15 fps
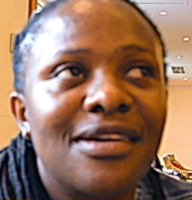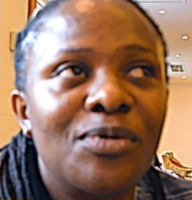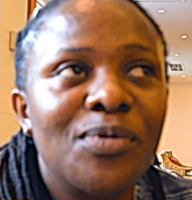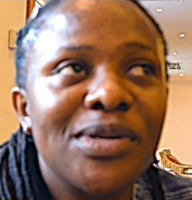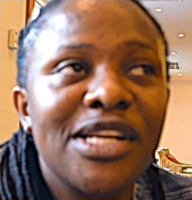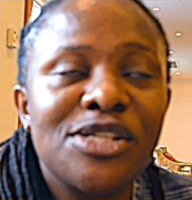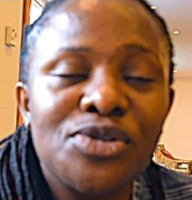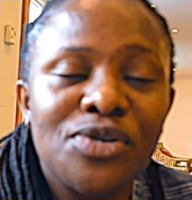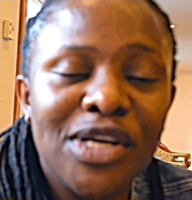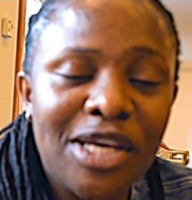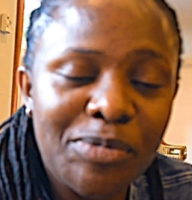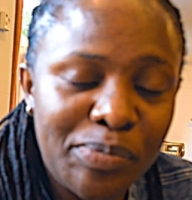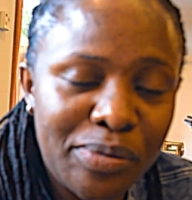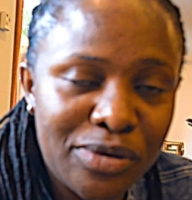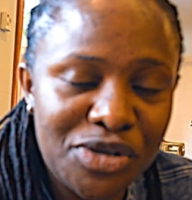We need to
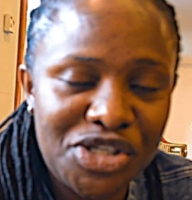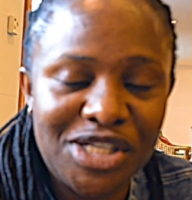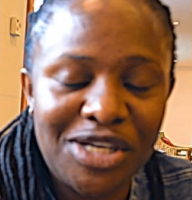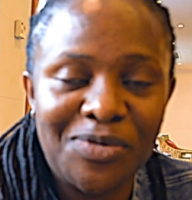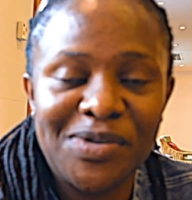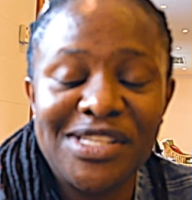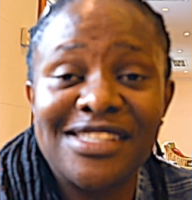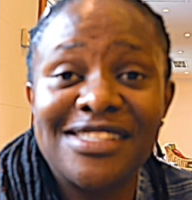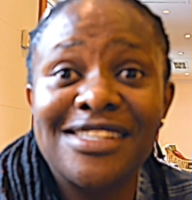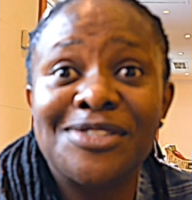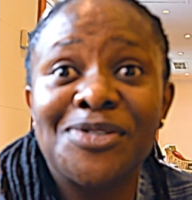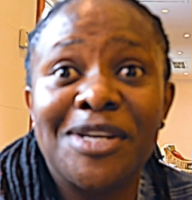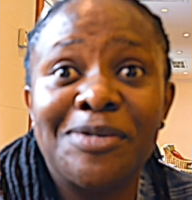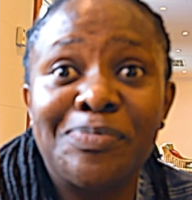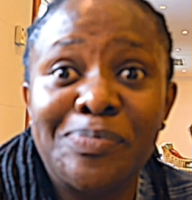keep pushing. We just need
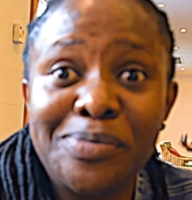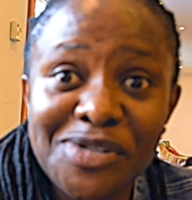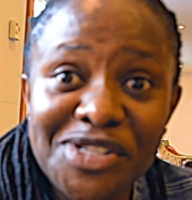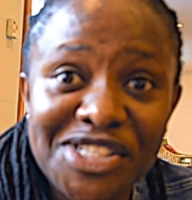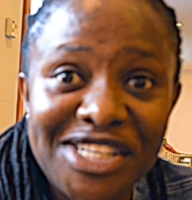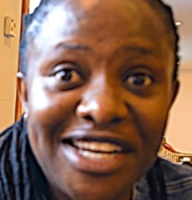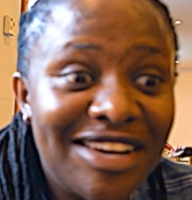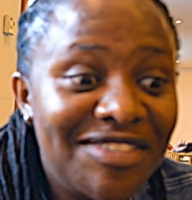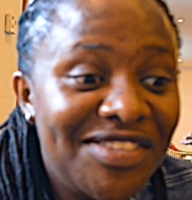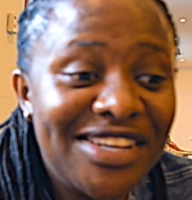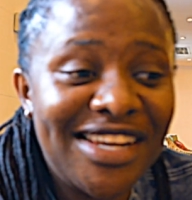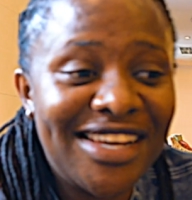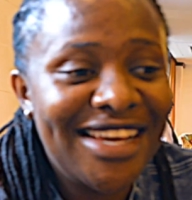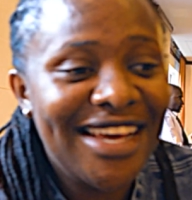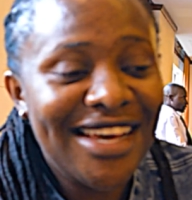to keep pushing. Every
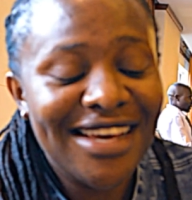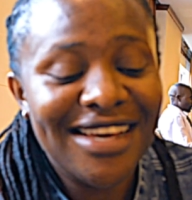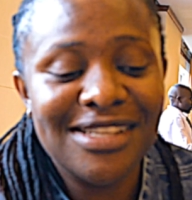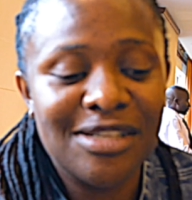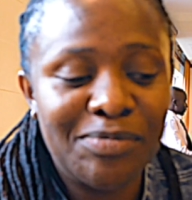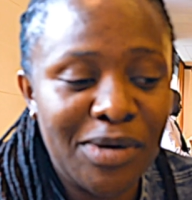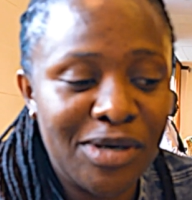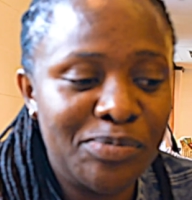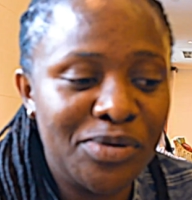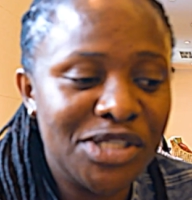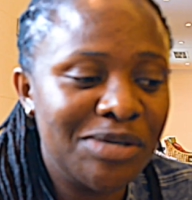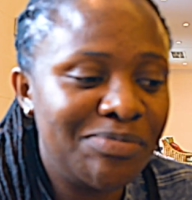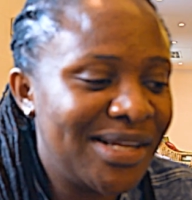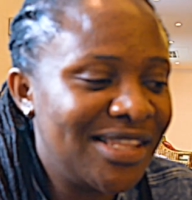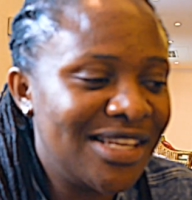day is about
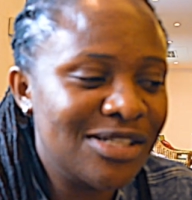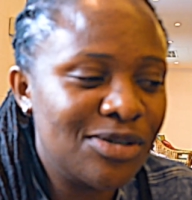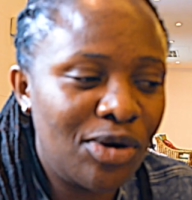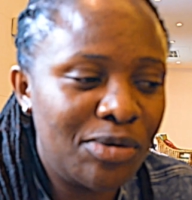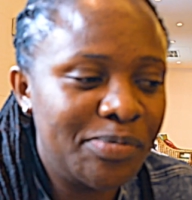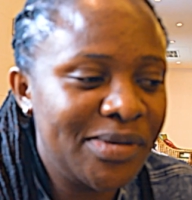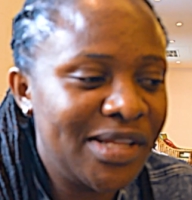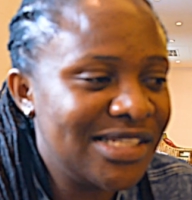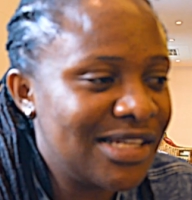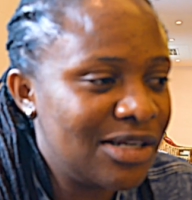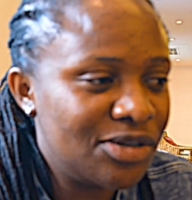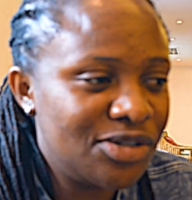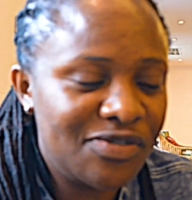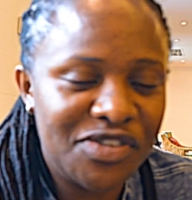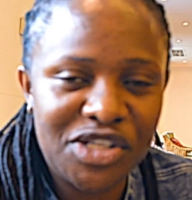pushing, but there is hope. There is a
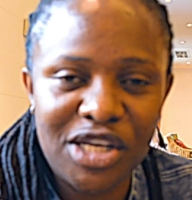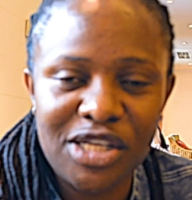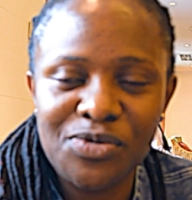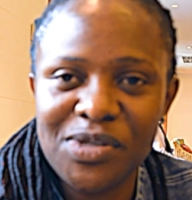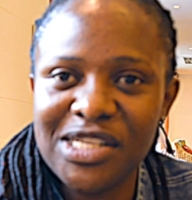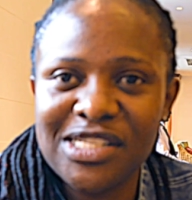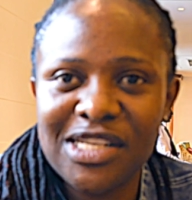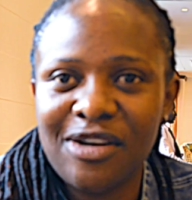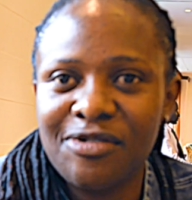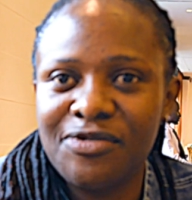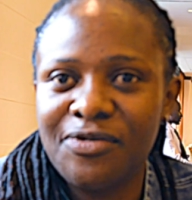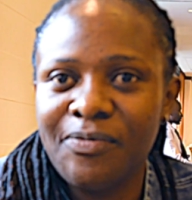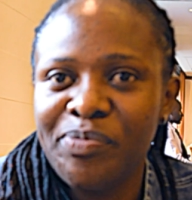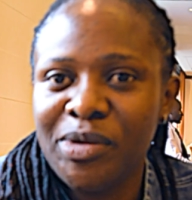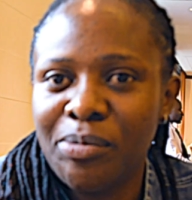lot of change. We didn't have
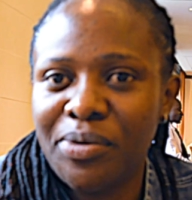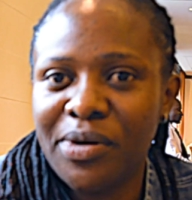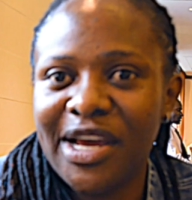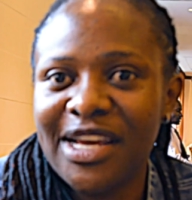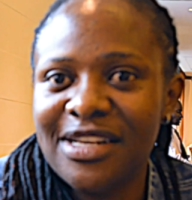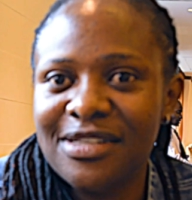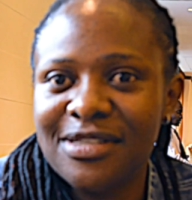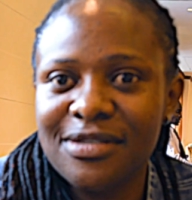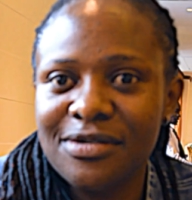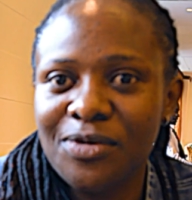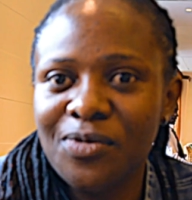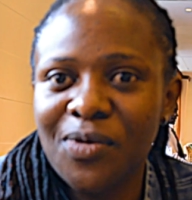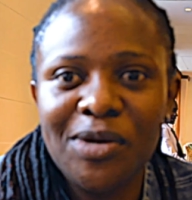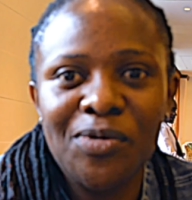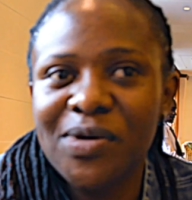pride
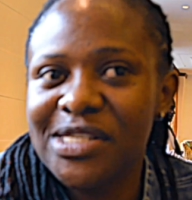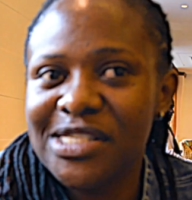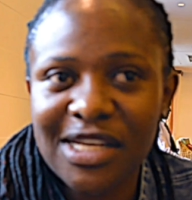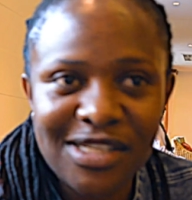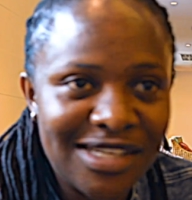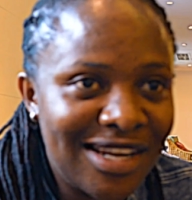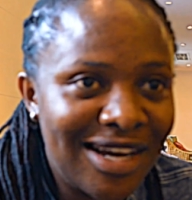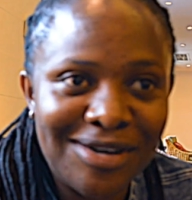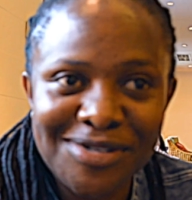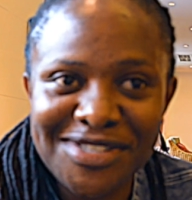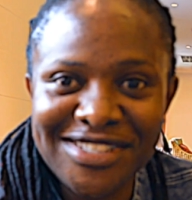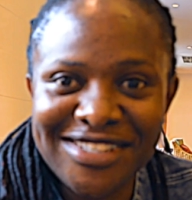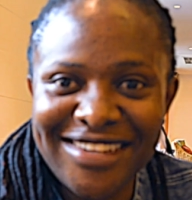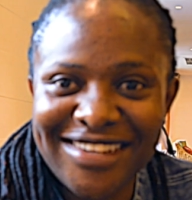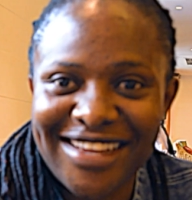when we started
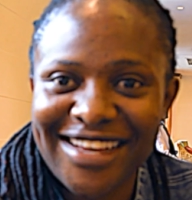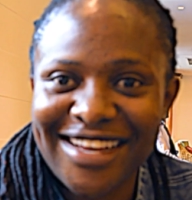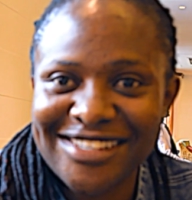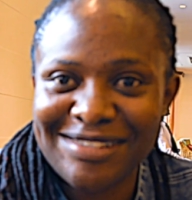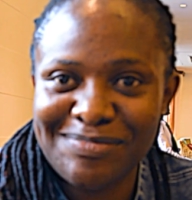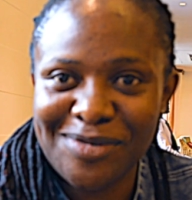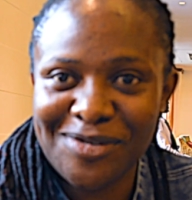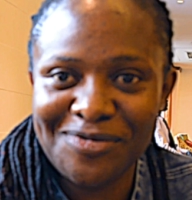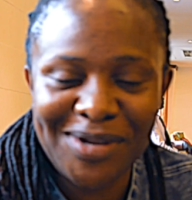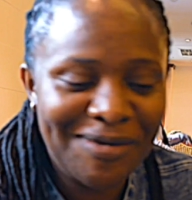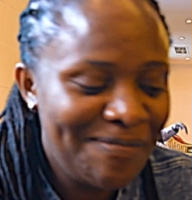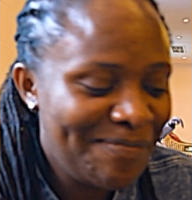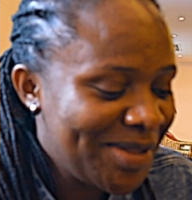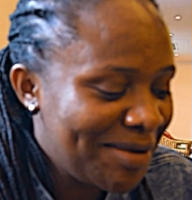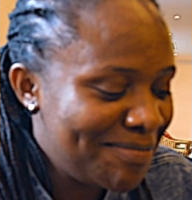out as a movement,
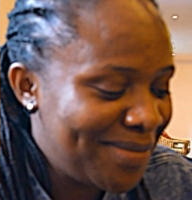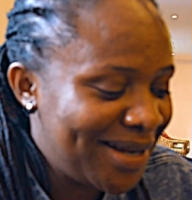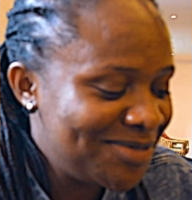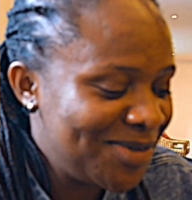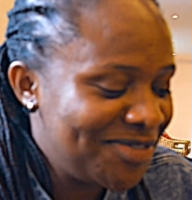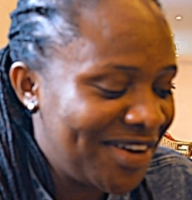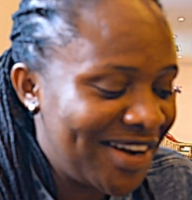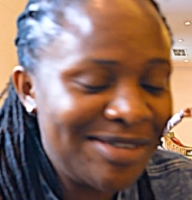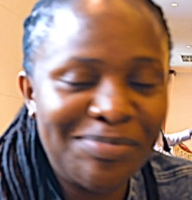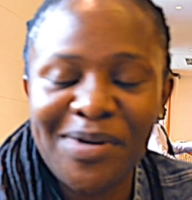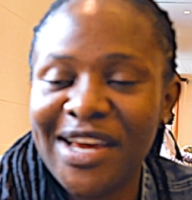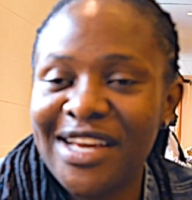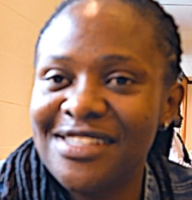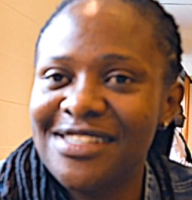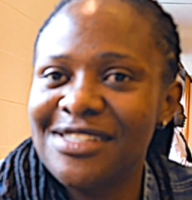but we've had
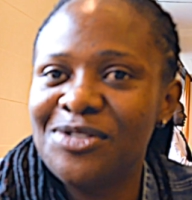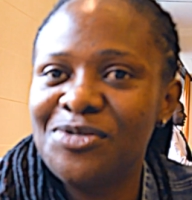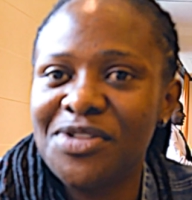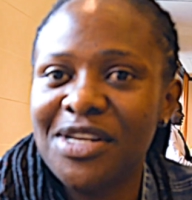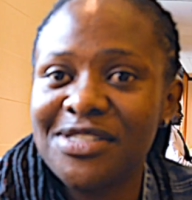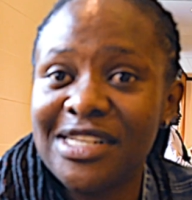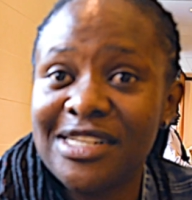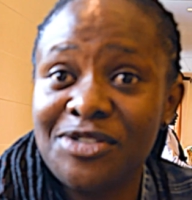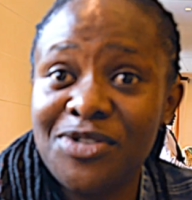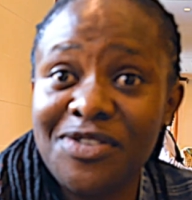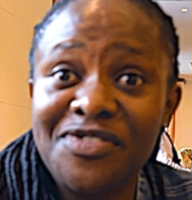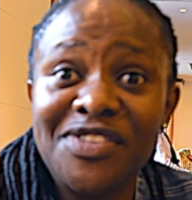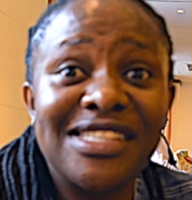pride since 2012.